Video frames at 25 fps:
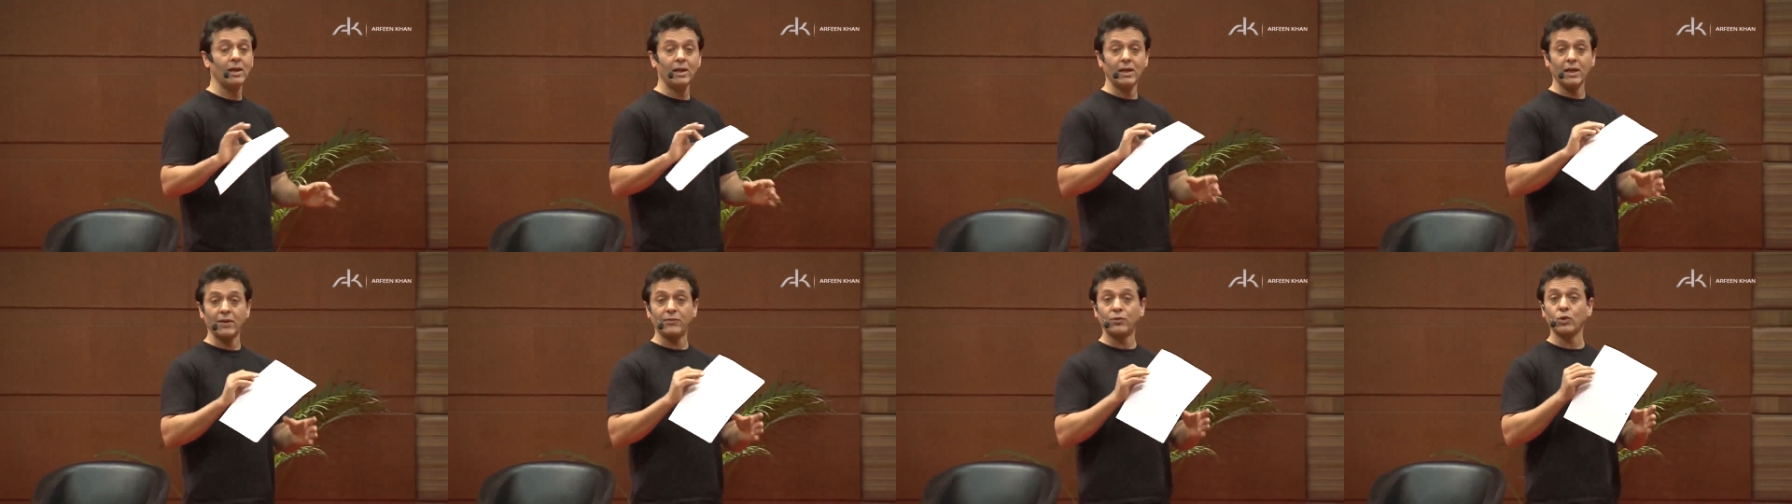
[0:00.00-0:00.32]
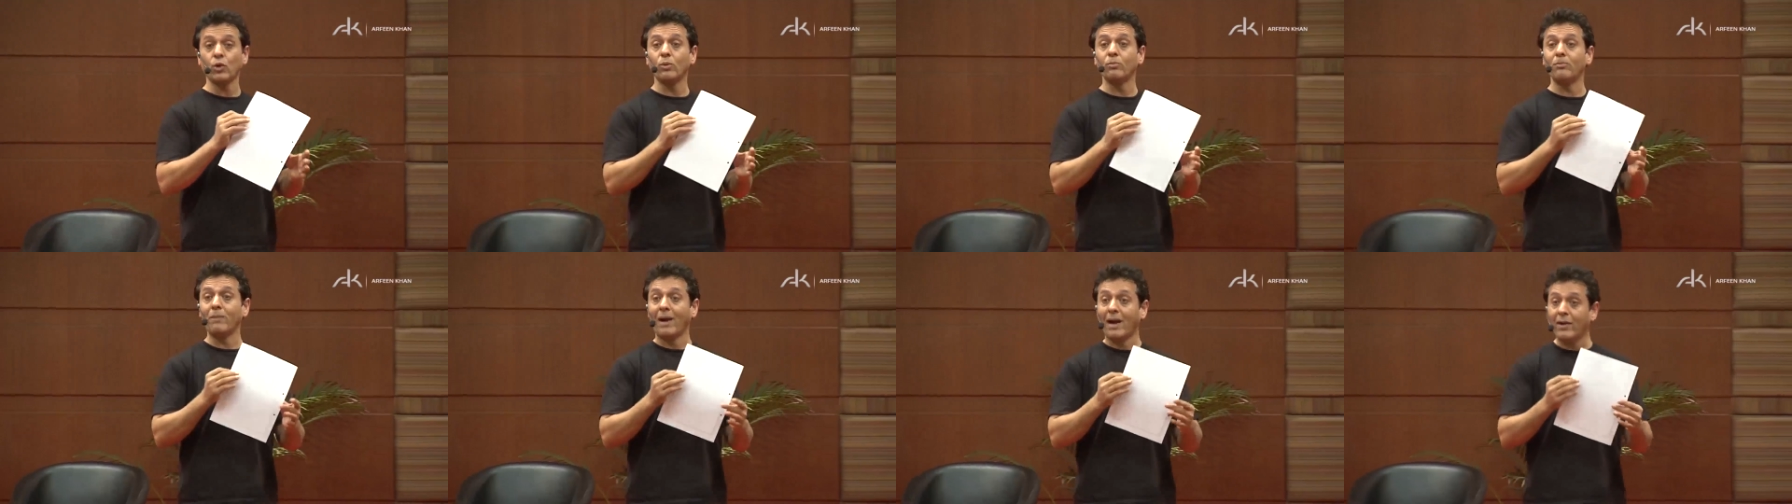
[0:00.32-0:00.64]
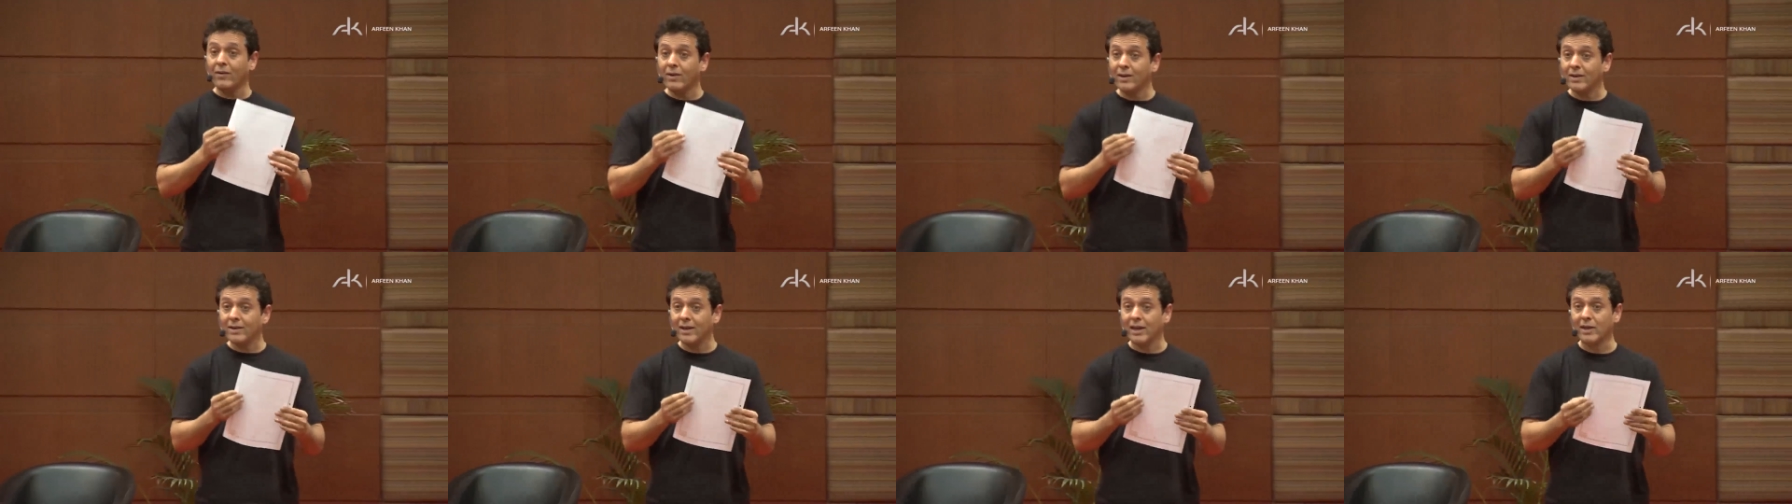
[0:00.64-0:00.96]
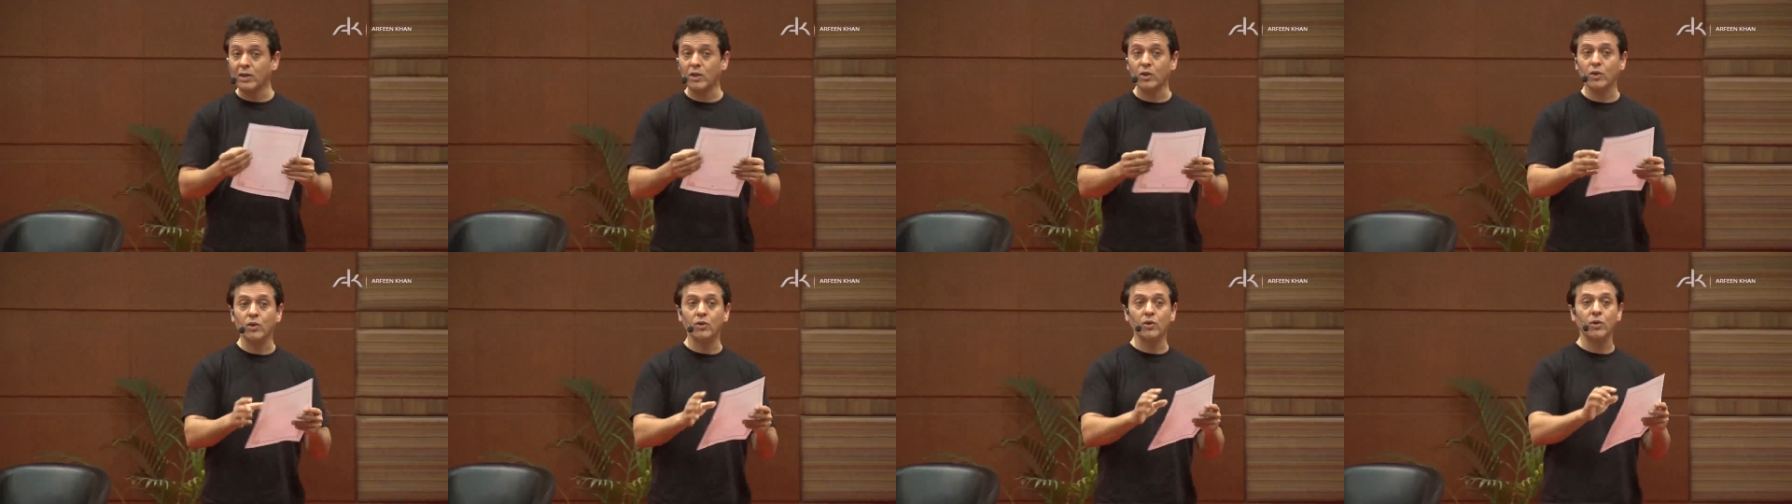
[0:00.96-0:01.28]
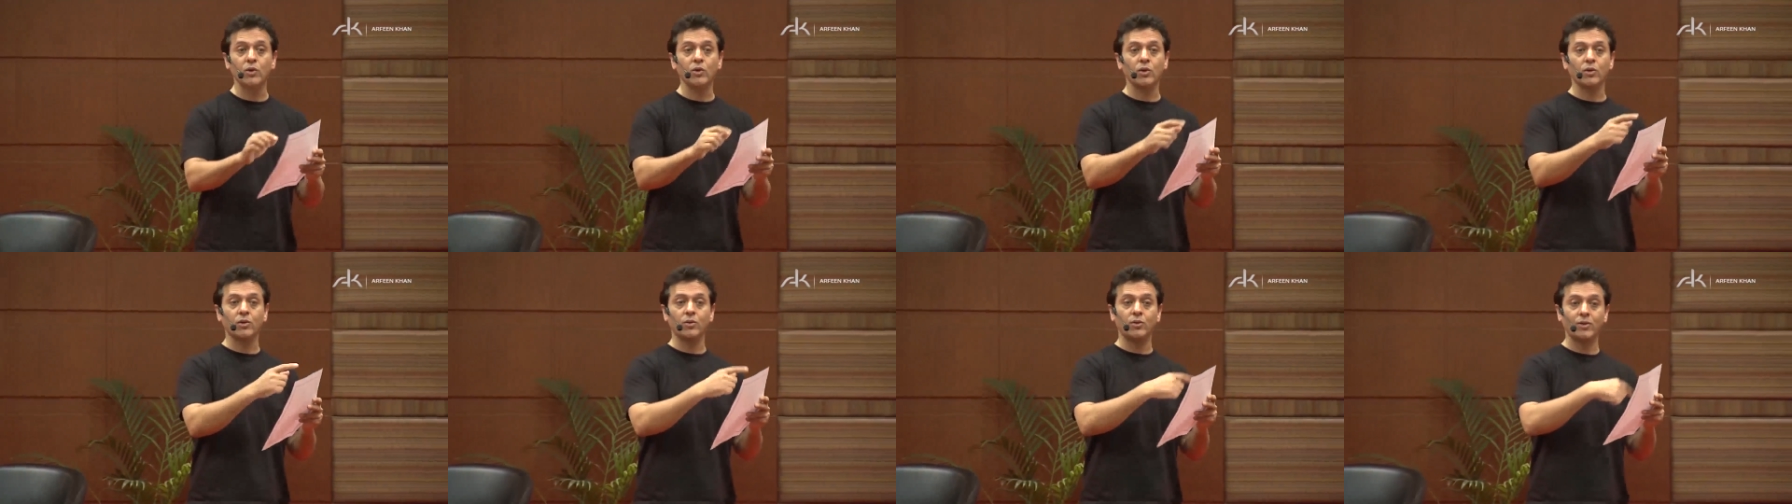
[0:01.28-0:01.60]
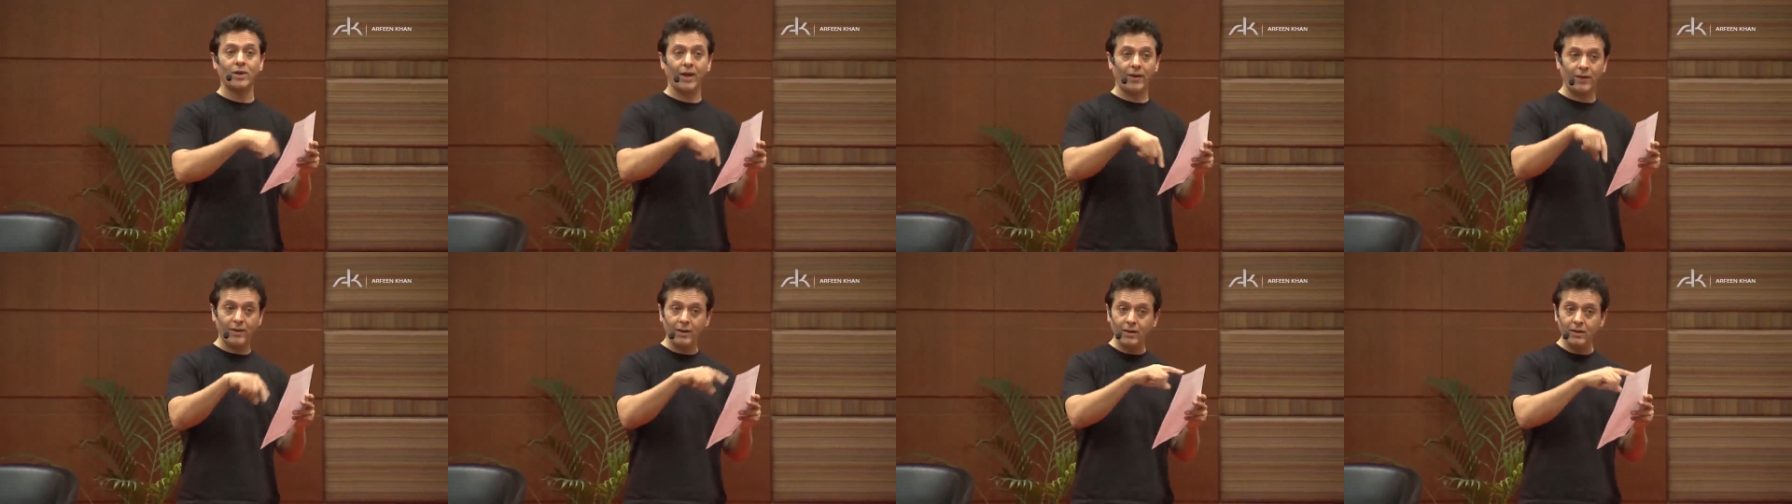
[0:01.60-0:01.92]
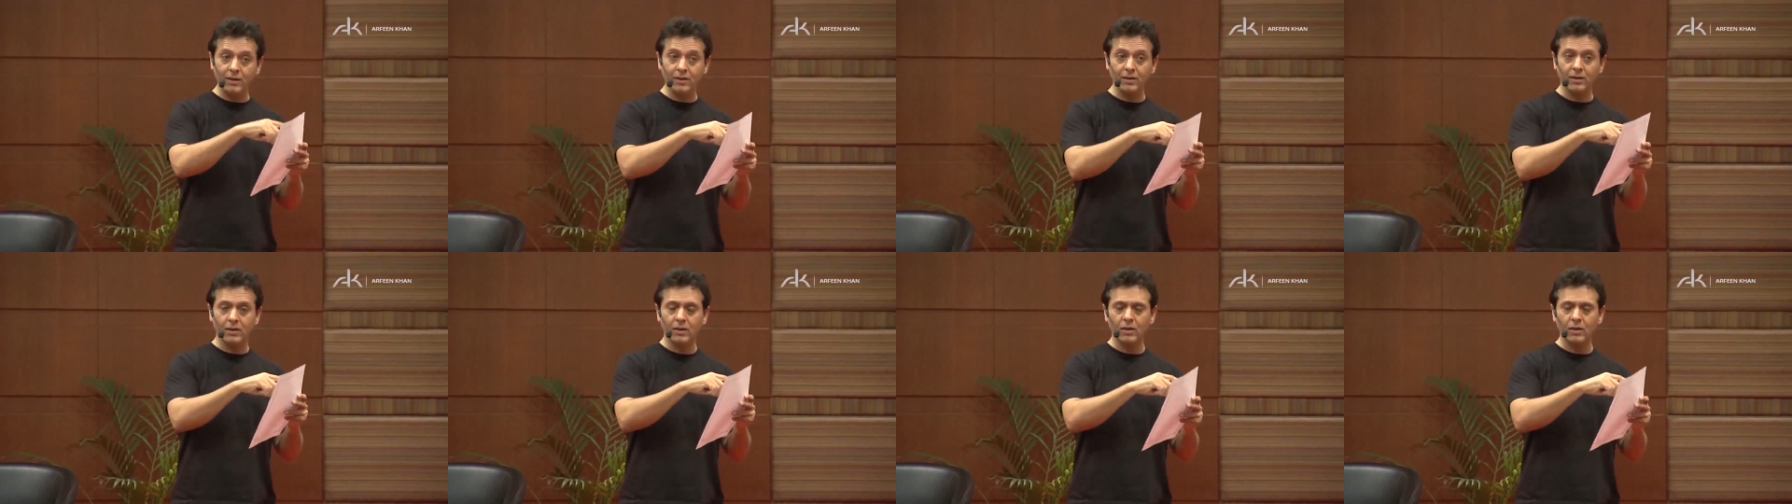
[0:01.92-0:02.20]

If you're married and you can do this together,